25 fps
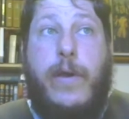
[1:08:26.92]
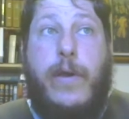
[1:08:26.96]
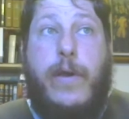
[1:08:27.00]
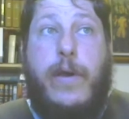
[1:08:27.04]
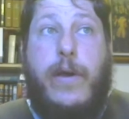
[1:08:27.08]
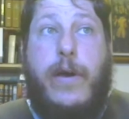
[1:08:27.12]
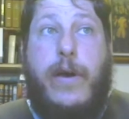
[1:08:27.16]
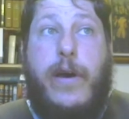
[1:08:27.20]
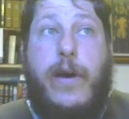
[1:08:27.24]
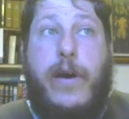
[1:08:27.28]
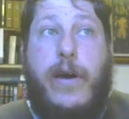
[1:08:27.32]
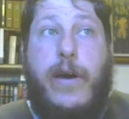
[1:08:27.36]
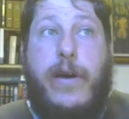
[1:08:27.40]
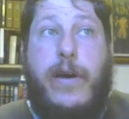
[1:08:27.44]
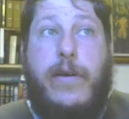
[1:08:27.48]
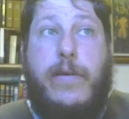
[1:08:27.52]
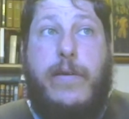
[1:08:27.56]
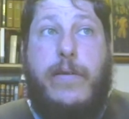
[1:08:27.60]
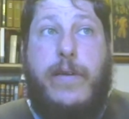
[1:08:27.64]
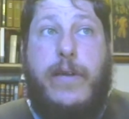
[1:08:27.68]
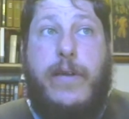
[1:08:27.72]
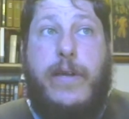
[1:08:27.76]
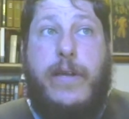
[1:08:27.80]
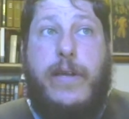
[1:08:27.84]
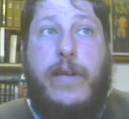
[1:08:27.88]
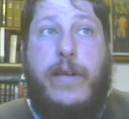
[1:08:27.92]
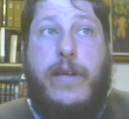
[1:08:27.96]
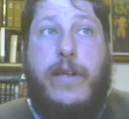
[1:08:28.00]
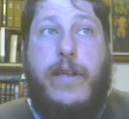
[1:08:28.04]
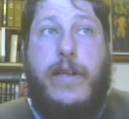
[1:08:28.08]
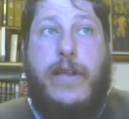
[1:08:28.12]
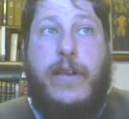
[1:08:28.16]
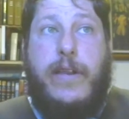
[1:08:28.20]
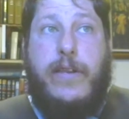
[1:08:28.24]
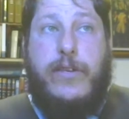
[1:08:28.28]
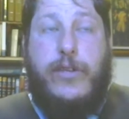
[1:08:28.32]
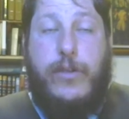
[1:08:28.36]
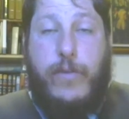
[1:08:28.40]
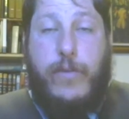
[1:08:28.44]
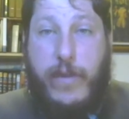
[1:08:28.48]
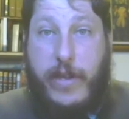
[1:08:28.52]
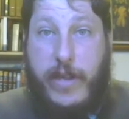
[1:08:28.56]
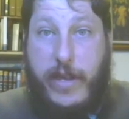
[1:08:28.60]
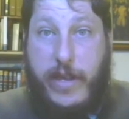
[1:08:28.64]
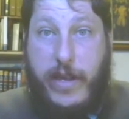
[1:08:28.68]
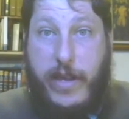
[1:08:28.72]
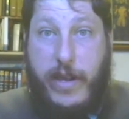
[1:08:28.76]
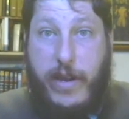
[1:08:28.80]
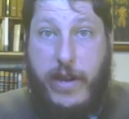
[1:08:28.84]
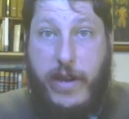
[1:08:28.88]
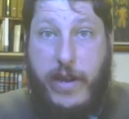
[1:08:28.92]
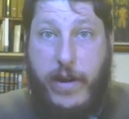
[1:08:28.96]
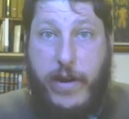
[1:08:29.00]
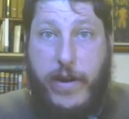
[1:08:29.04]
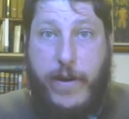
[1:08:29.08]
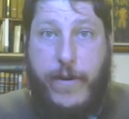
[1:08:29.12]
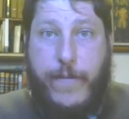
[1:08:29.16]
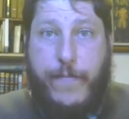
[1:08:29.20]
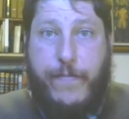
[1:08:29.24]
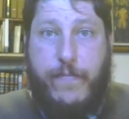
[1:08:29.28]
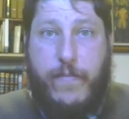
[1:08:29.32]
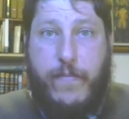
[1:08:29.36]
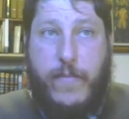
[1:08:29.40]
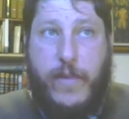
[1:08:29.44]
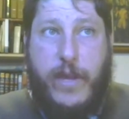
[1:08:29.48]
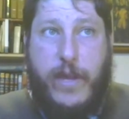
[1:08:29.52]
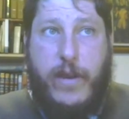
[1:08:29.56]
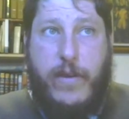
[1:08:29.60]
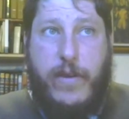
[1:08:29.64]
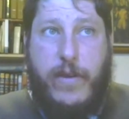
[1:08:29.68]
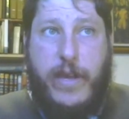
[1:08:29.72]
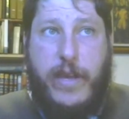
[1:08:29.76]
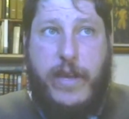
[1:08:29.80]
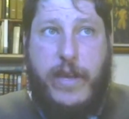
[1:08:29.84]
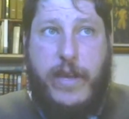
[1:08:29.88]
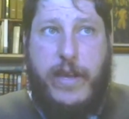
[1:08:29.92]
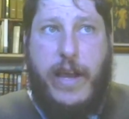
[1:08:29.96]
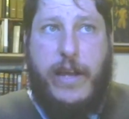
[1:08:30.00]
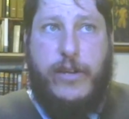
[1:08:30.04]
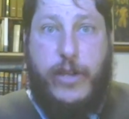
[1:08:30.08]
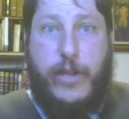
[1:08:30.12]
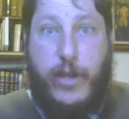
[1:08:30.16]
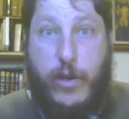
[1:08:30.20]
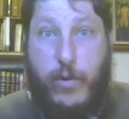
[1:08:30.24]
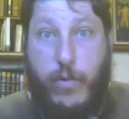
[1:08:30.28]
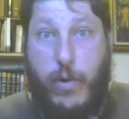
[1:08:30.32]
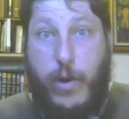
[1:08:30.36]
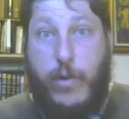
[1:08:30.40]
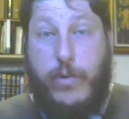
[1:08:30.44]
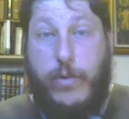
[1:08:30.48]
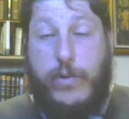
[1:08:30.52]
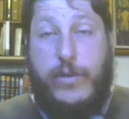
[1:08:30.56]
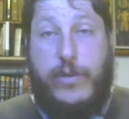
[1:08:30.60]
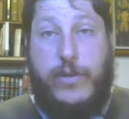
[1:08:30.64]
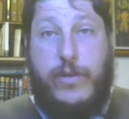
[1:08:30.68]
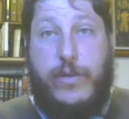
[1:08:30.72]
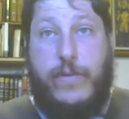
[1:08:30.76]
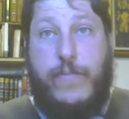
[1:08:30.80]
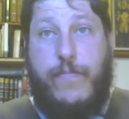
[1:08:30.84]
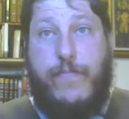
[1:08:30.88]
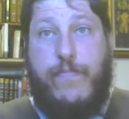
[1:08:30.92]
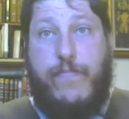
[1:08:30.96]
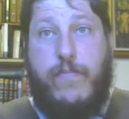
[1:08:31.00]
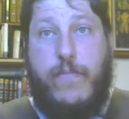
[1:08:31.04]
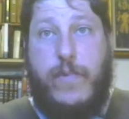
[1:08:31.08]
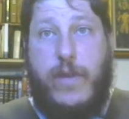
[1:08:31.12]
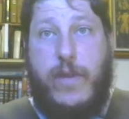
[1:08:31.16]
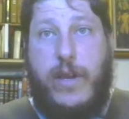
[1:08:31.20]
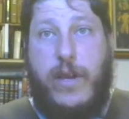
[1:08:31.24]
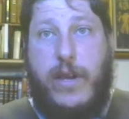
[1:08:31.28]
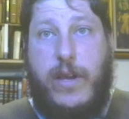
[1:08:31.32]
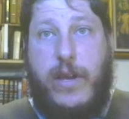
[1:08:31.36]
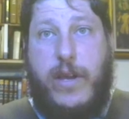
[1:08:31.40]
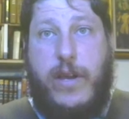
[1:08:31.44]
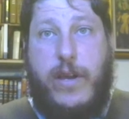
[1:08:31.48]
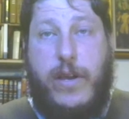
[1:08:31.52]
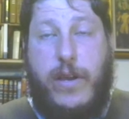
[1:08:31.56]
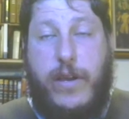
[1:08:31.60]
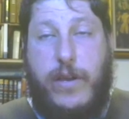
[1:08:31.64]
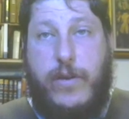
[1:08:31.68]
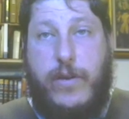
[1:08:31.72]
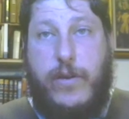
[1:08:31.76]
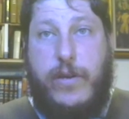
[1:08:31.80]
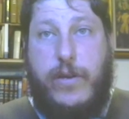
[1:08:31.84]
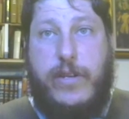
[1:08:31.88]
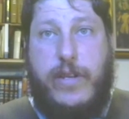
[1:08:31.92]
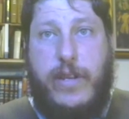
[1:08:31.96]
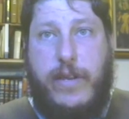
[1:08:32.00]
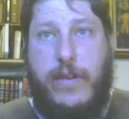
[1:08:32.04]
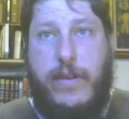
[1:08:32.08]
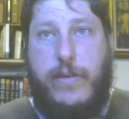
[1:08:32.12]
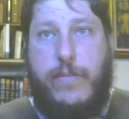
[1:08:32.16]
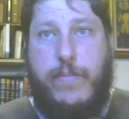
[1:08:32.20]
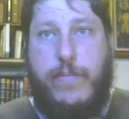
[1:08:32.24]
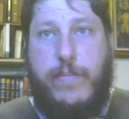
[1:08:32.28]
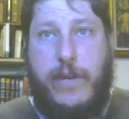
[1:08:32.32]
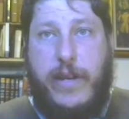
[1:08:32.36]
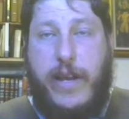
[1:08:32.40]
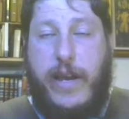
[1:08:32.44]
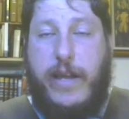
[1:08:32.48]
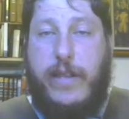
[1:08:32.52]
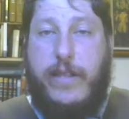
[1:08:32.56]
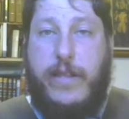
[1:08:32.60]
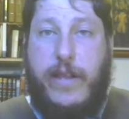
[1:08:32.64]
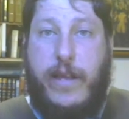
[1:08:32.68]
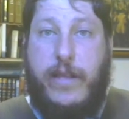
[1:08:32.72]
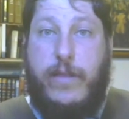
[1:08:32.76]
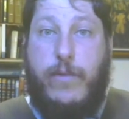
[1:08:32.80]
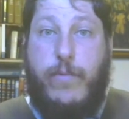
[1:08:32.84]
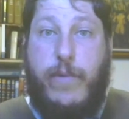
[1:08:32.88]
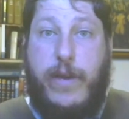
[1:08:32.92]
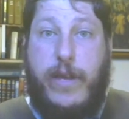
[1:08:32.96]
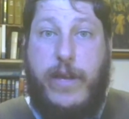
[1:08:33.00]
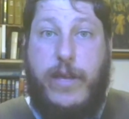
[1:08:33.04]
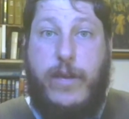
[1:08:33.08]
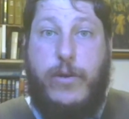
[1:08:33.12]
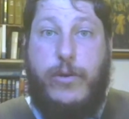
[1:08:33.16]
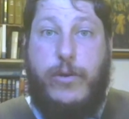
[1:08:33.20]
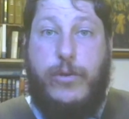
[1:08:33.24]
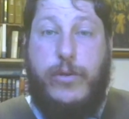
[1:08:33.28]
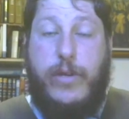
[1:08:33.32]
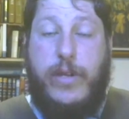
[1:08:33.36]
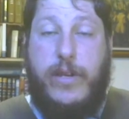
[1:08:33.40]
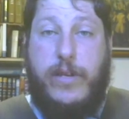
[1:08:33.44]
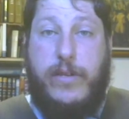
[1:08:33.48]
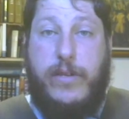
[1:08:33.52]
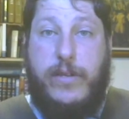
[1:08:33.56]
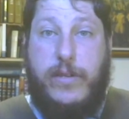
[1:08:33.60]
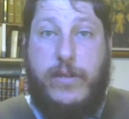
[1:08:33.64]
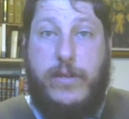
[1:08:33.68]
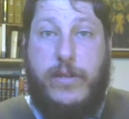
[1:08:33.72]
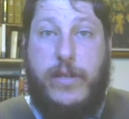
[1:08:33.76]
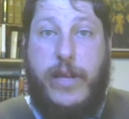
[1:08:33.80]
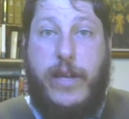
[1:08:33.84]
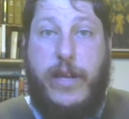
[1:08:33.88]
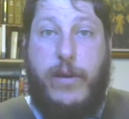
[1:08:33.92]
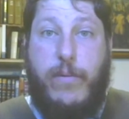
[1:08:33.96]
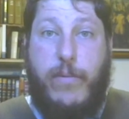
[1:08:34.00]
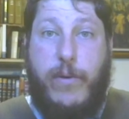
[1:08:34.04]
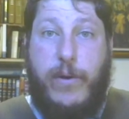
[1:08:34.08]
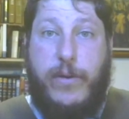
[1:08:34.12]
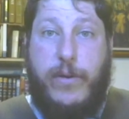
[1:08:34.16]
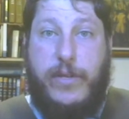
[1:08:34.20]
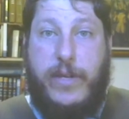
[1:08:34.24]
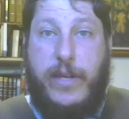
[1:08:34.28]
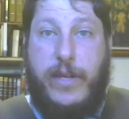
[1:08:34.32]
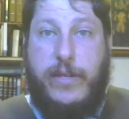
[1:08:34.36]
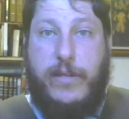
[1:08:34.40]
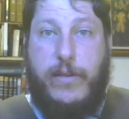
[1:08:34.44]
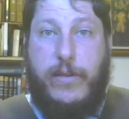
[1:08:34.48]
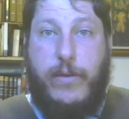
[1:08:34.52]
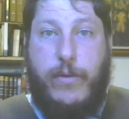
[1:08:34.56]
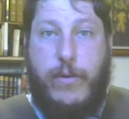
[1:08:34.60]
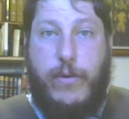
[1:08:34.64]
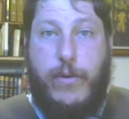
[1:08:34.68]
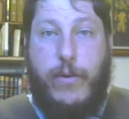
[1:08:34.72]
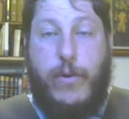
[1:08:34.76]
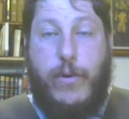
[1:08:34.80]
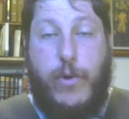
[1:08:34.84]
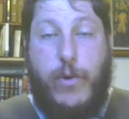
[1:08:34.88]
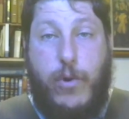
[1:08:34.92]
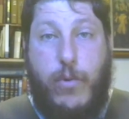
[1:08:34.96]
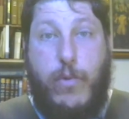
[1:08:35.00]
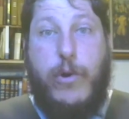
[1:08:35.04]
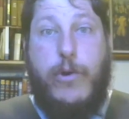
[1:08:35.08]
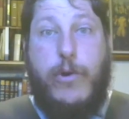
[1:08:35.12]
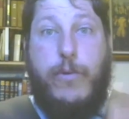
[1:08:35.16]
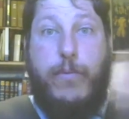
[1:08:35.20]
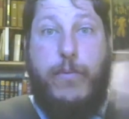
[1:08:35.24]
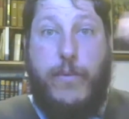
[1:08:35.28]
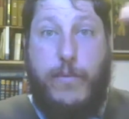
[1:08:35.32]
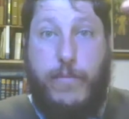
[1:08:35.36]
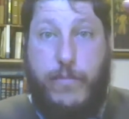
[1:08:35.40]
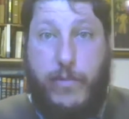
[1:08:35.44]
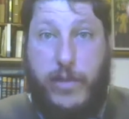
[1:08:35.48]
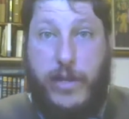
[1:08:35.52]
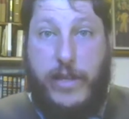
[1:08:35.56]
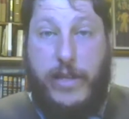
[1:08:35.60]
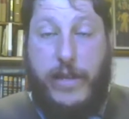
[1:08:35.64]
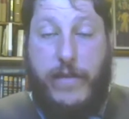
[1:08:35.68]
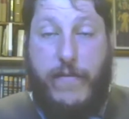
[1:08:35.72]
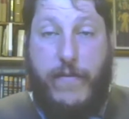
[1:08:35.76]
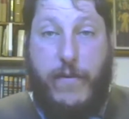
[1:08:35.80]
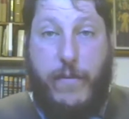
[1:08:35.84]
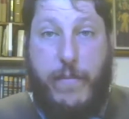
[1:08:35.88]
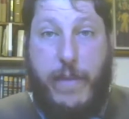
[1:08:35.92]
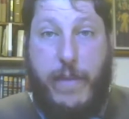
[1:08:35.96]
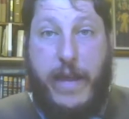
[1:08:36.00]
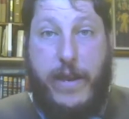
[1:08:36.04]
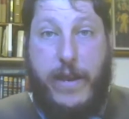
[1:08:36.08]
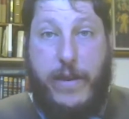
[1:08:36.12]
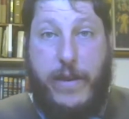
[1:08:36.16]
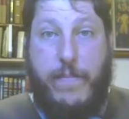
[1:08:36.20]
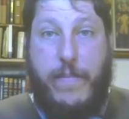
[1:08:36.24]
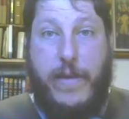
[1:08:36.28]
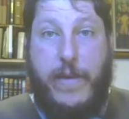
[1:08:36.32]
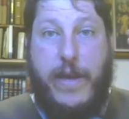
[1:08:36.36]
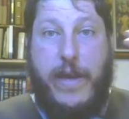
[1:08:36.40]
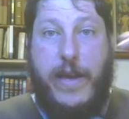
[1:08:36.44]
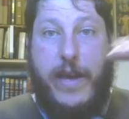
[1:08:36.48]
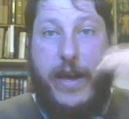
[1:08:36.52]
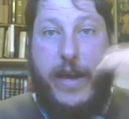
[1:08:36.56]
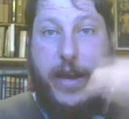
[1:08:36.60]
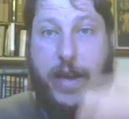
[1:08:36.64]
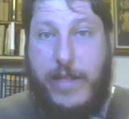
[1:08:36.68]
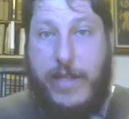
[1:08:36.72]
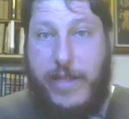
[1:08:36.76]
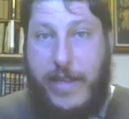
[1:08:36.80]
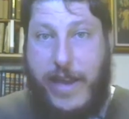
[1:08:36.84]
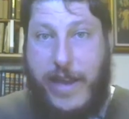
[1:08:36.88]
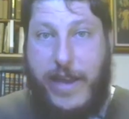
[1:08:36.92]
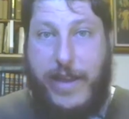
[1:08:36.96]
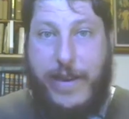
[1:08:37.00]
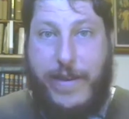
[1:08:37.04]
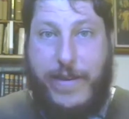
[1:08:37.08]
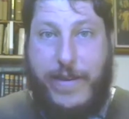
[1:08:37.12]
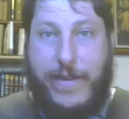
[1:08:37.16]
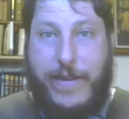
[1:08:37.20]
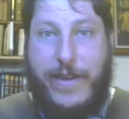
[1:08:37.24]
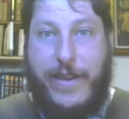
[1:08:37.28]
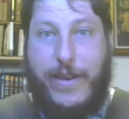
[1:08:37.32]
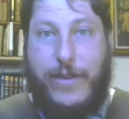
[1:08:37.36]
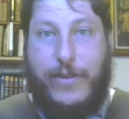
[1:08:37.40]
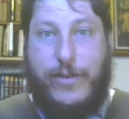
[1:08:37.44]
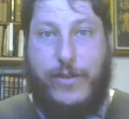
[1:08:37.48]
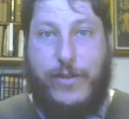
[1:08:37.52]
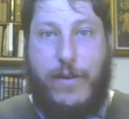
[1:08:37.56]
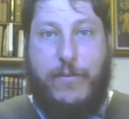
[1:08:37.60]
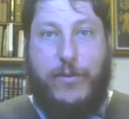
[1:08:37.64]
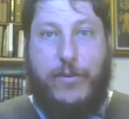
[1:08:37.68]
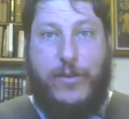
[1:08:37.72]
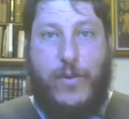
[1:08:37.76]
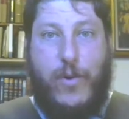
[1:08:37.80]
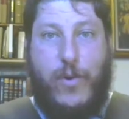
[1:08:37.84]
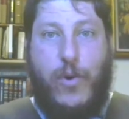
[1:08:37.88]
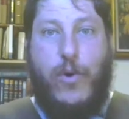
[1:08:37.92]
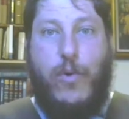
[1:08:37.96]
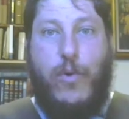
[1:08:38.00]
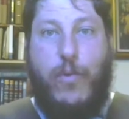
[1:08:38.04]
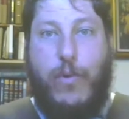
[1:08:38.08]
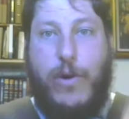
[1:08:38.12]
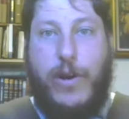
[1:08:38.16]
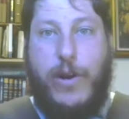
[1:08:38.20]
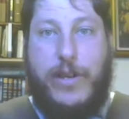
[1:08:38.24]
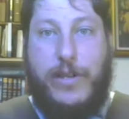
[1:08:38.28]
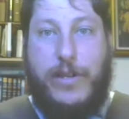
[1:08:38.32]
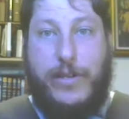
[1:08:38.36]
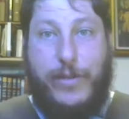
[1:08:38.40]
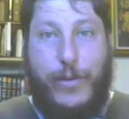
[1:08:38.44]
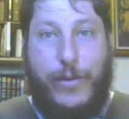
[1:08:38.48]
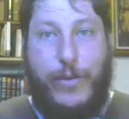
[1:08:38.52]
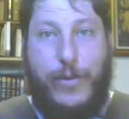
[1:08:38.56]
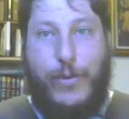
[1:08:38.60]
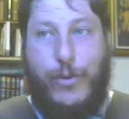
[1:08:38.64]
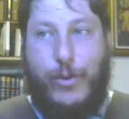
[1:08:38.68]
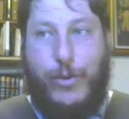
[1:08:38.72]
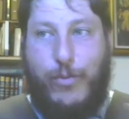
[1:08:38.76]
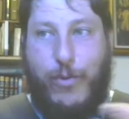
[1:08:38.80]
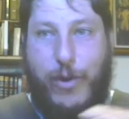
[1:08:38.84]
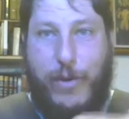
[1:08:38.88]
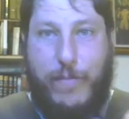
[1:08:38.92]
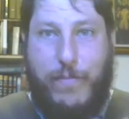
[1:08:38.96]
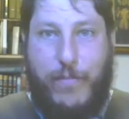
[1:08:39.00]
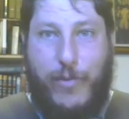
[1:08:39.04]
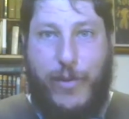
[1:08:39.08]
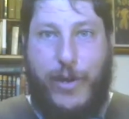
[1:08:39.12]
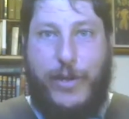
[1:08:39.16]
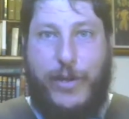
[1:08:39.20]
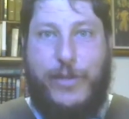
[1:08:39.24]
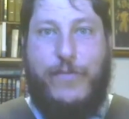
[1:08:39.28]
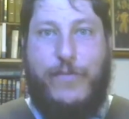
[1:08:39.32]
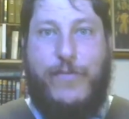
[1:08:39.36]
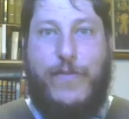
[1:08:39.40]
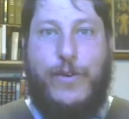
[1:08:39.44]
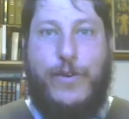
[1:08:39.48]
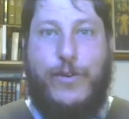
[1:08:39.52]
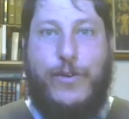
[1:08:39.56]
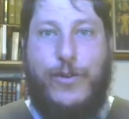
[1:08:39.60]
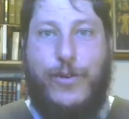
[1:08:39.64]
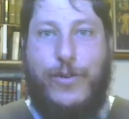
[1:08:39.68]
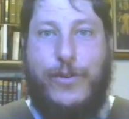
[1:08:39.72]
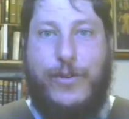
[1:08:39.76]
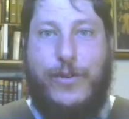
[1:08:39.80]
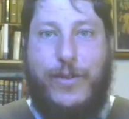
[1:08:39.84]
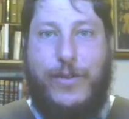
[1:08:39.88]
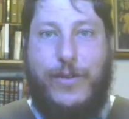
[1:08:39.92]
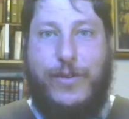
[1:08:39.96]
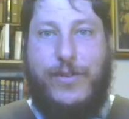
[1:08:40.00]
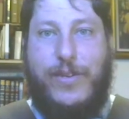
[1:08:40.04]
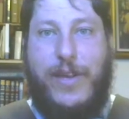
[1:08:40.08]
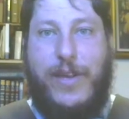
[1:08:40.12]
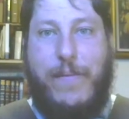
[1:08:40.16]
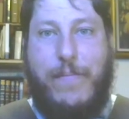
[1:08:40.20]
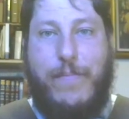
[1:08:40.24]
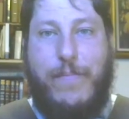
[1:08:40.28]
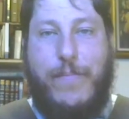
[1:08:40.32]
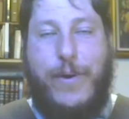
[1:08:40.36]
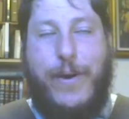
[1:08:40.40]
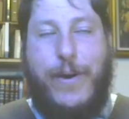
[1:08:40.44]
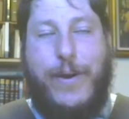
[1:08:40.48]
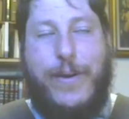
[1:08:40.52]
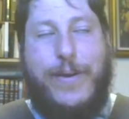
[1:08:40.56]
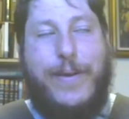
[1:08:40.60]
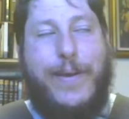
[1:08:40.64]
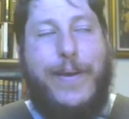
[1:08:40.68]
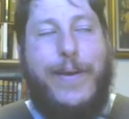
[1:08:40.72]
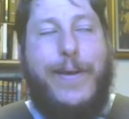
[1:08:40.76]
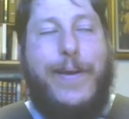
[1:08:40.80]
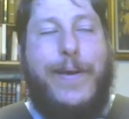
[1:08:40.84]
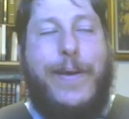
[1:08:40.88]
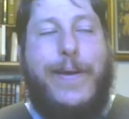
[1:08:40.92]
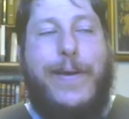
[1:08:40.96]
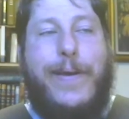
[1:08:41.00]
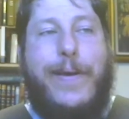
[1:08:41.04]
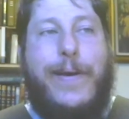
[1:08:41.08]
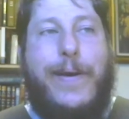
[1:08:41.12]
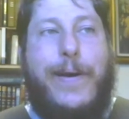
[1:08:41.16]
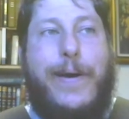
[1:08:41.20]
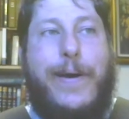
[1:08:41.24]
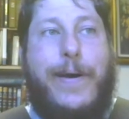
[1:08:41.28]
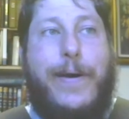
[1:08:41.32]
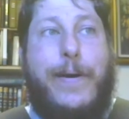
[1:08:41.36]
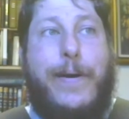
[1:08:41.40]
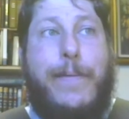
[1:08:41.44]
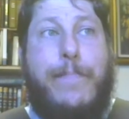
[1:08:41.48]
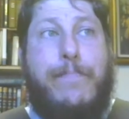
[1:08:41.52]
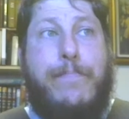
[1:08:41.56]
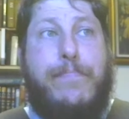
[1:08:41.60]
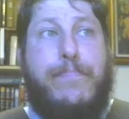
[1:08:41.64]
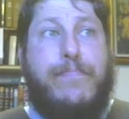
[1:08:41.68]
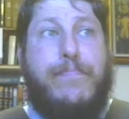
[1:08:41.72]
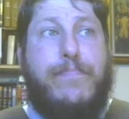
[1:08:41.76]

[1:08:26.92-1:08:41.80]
uh, and so in here, you know, he actually quotes a, a, good deal, but not not the way he usually does. His later works against Luther will quote him completely verbatim, and then you know, so almost the whole work is Luther's work plus Fisher's in the same book. Um,